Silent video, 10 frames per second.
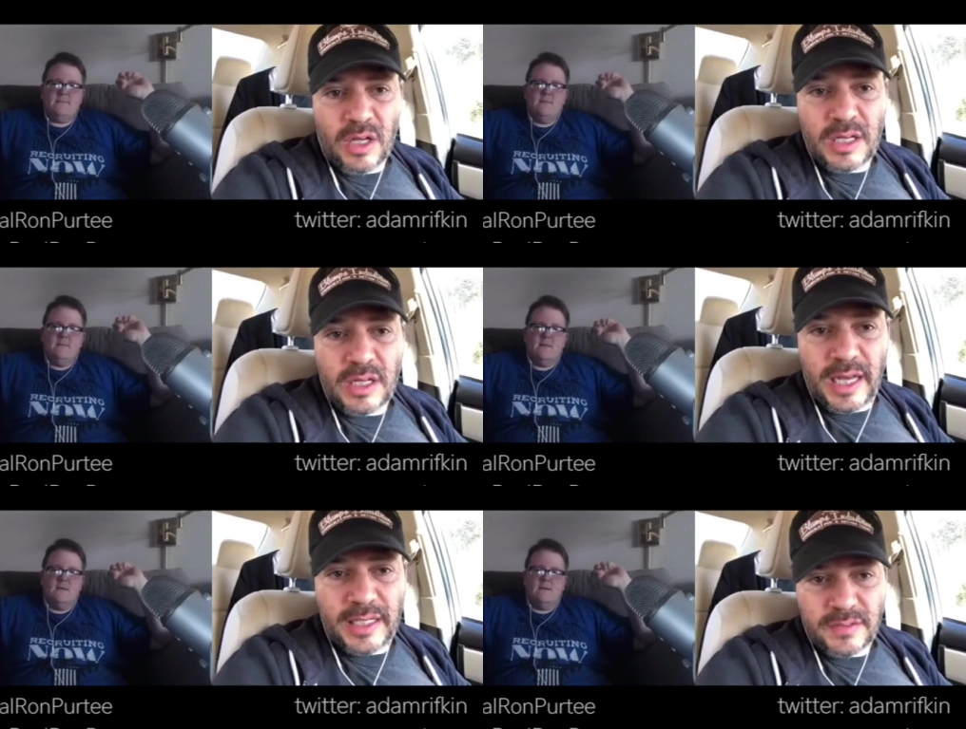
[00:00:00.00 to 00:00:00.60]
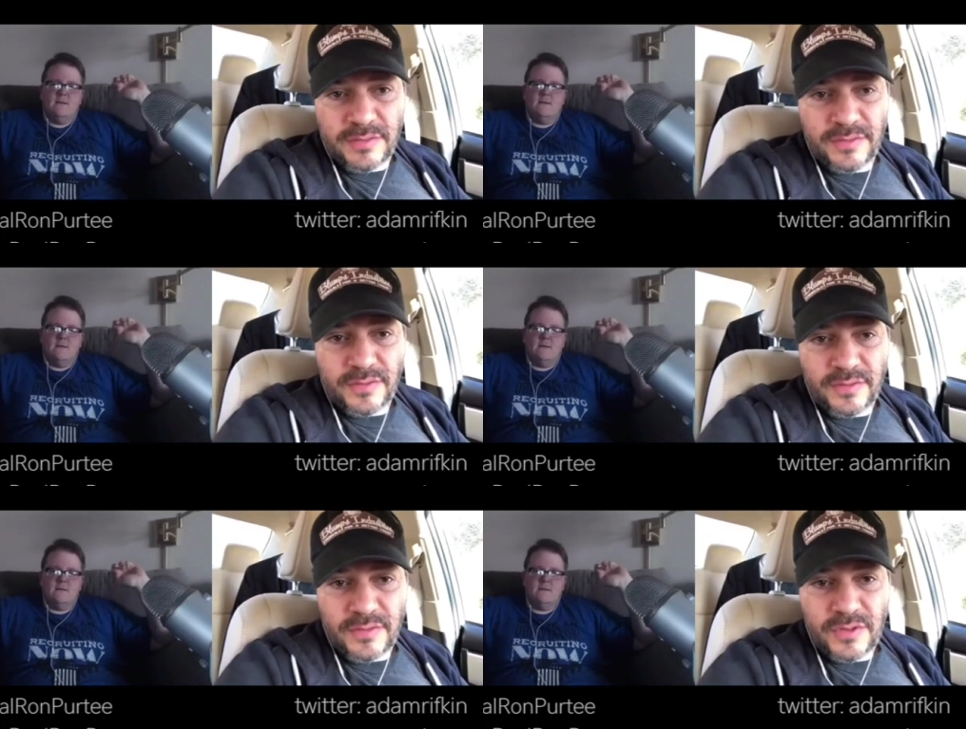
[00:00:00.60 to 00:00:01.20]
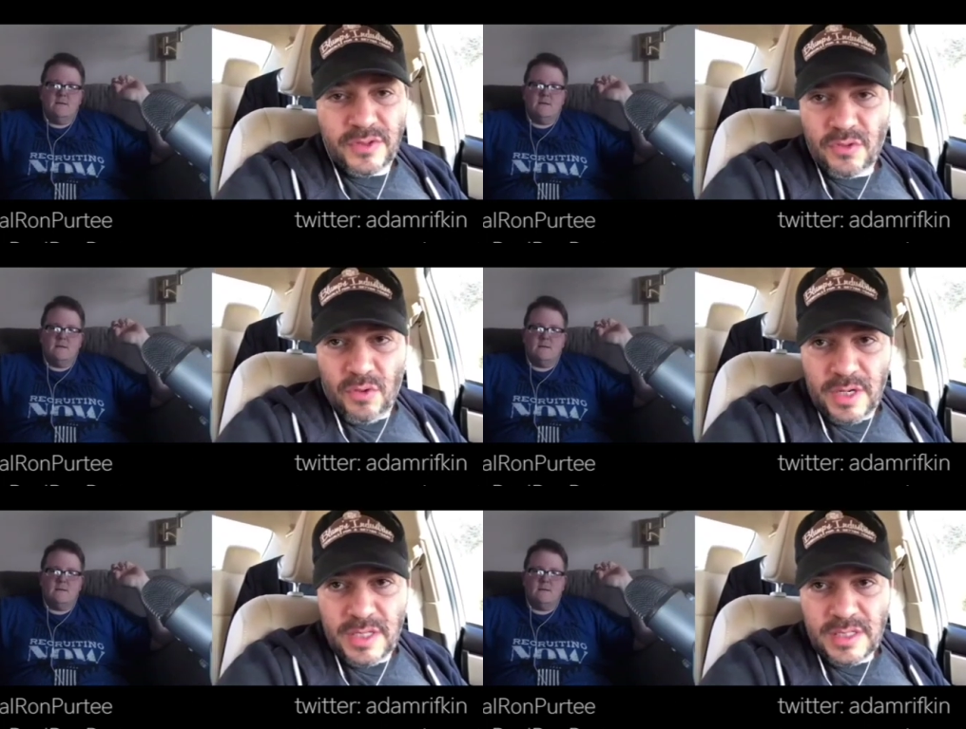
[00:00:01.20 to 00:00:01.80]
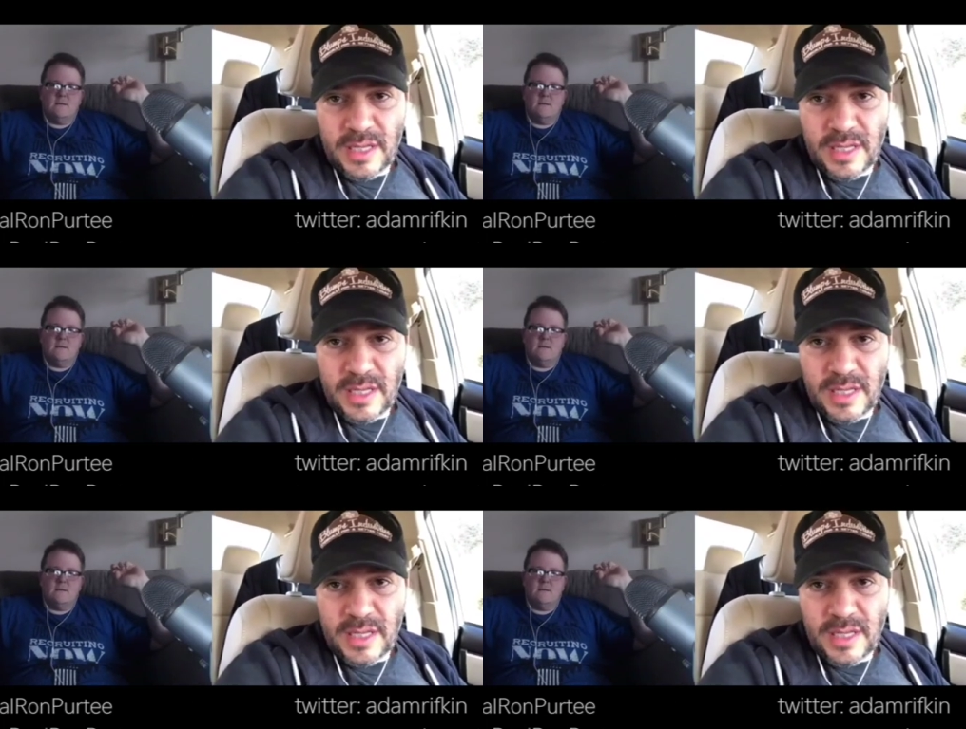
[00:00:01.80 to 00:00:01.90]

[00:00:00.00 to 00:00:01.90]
Speaker 1: all kinds of stories.